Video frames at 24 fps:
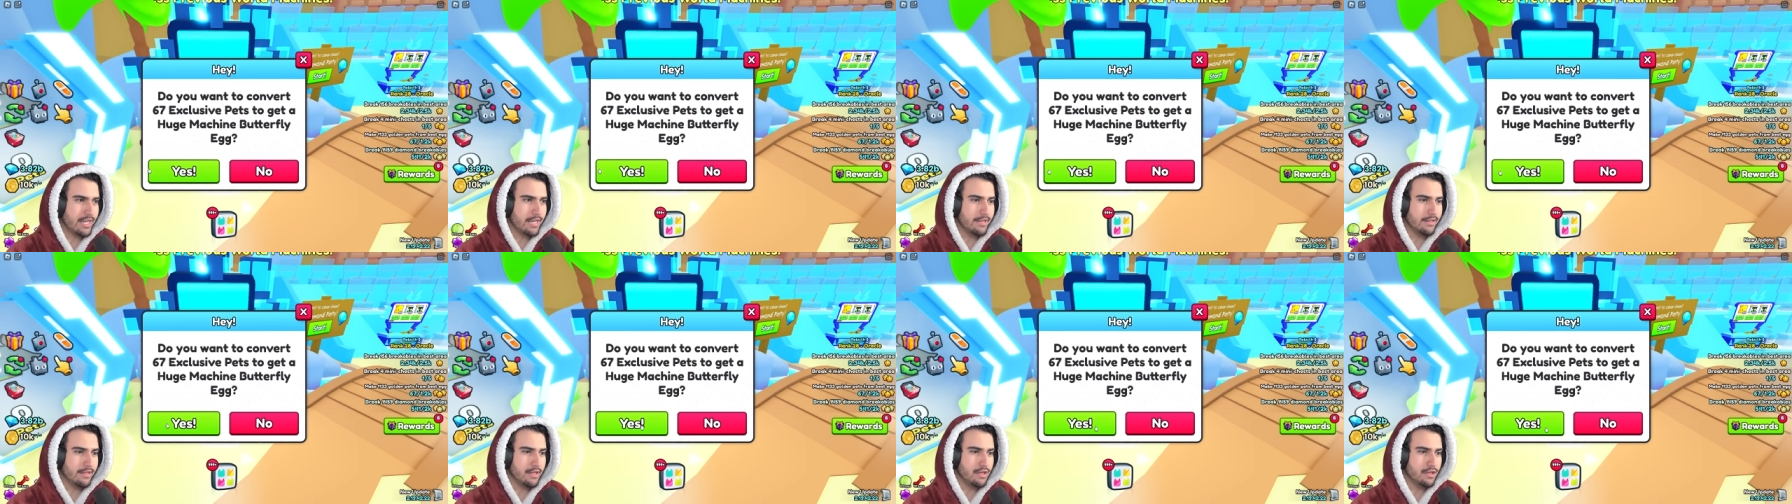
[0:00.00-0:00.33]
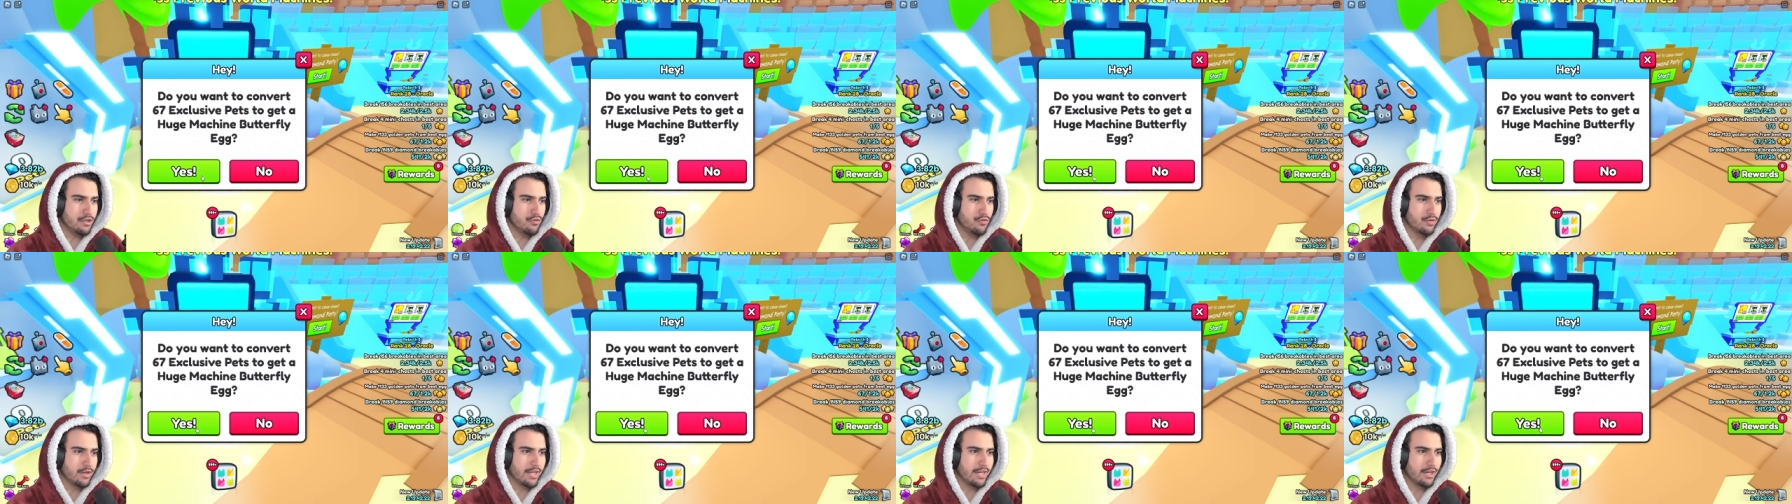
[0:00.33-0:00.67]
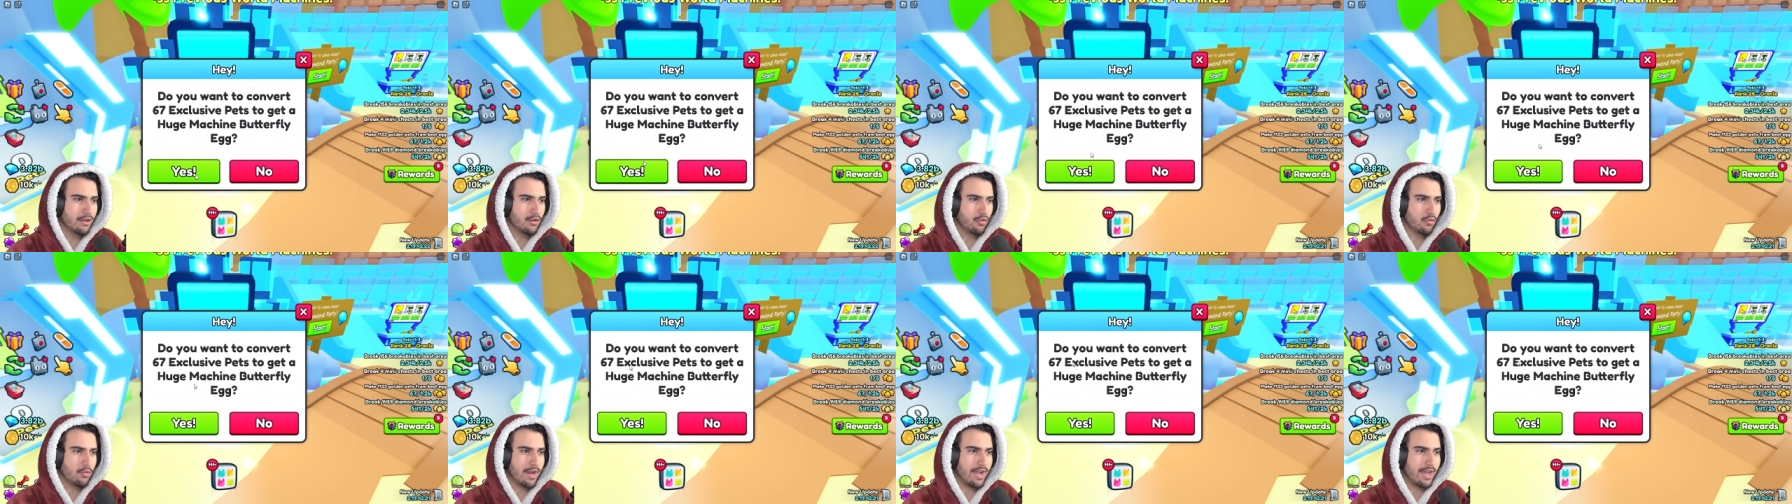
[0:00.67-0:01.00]
and then you
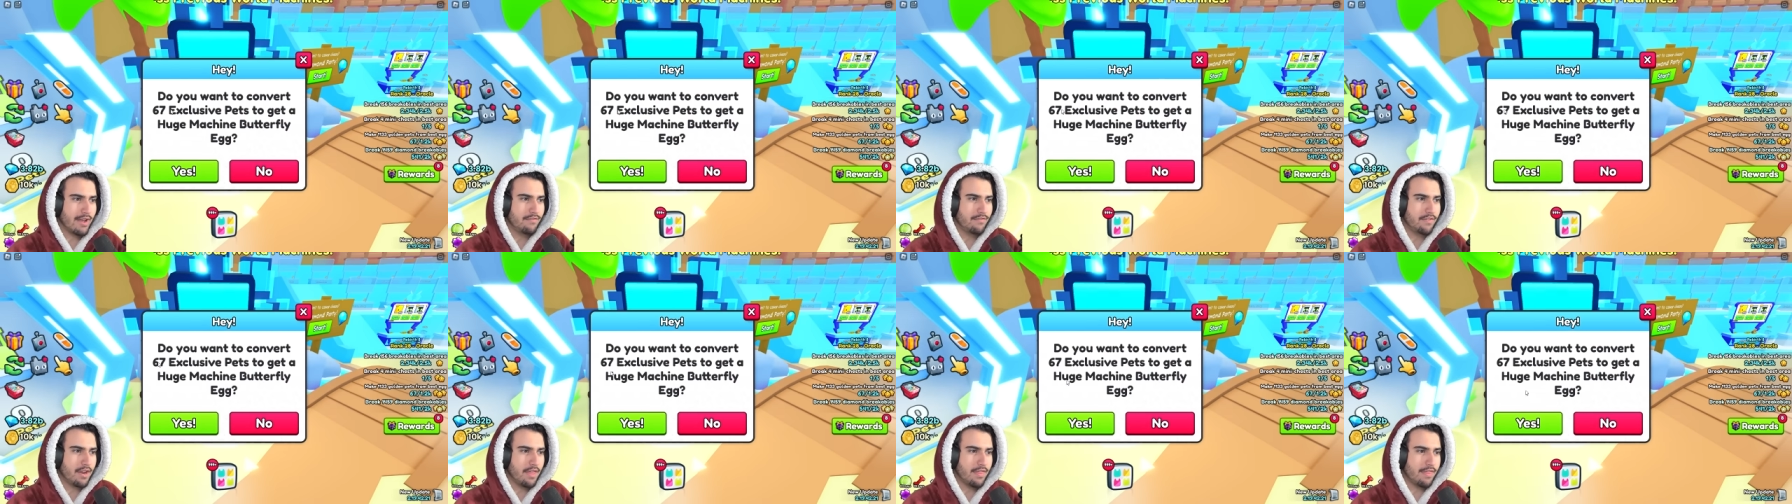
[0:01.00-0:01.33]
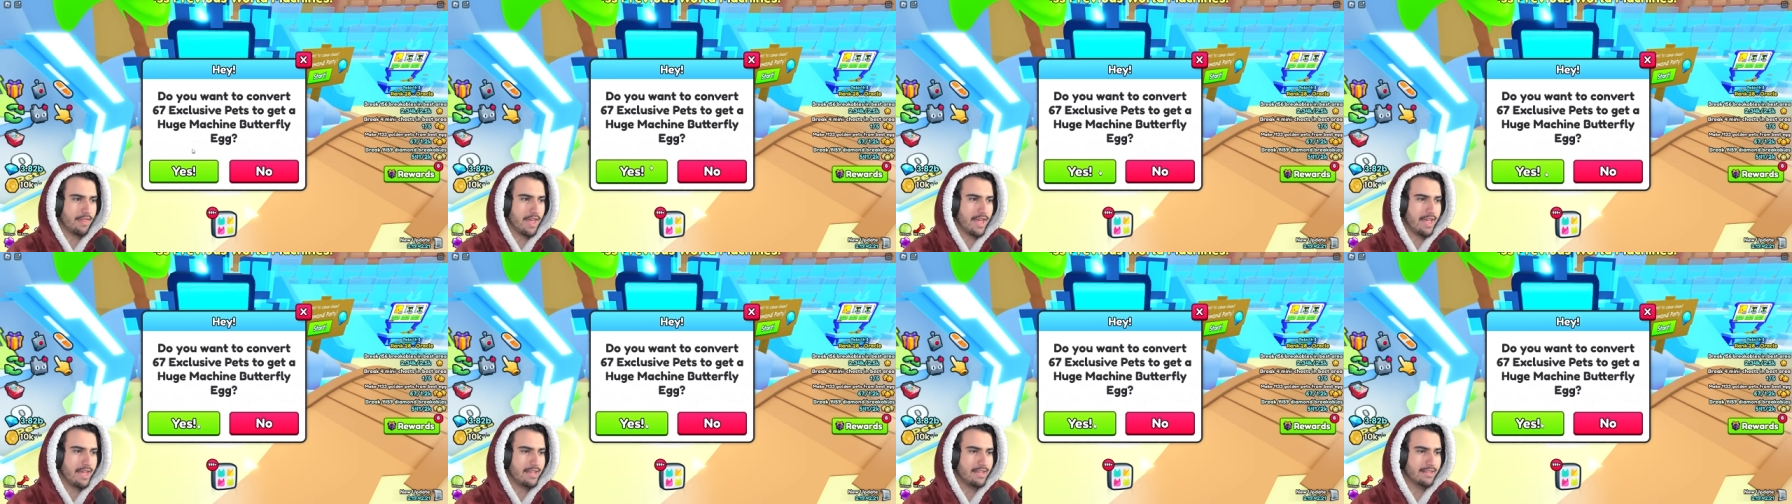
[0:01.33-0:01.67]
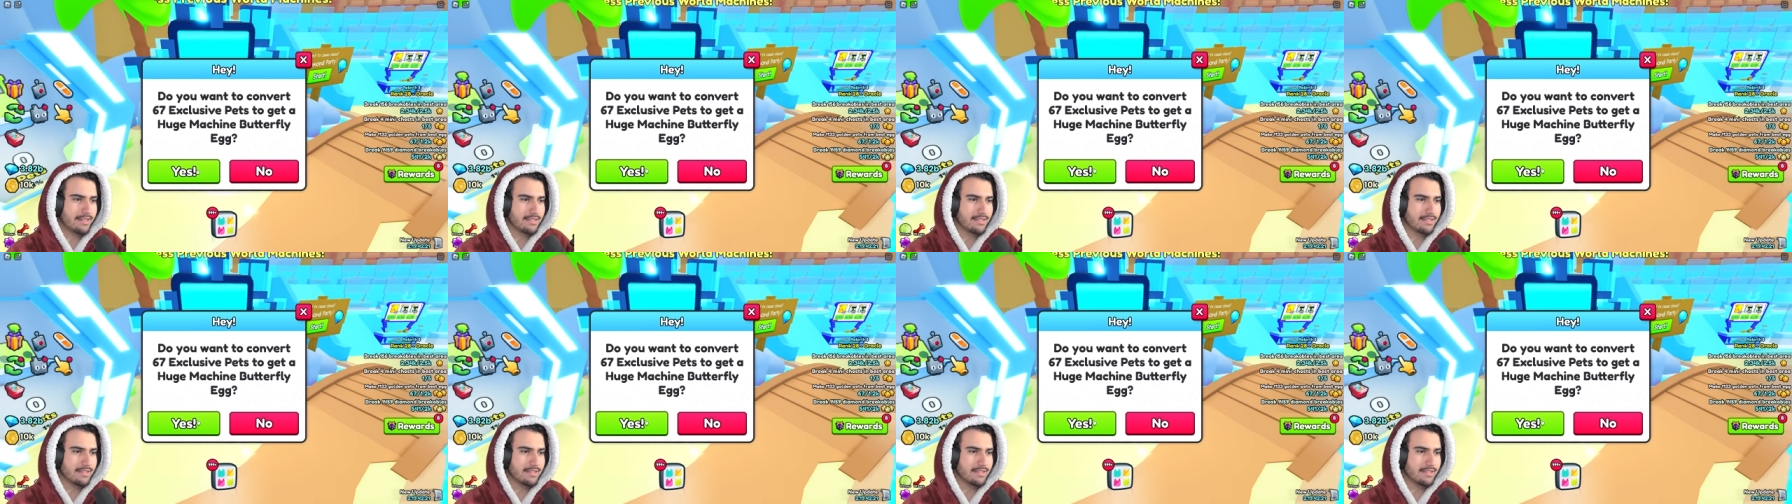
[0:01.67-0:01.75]
can craft that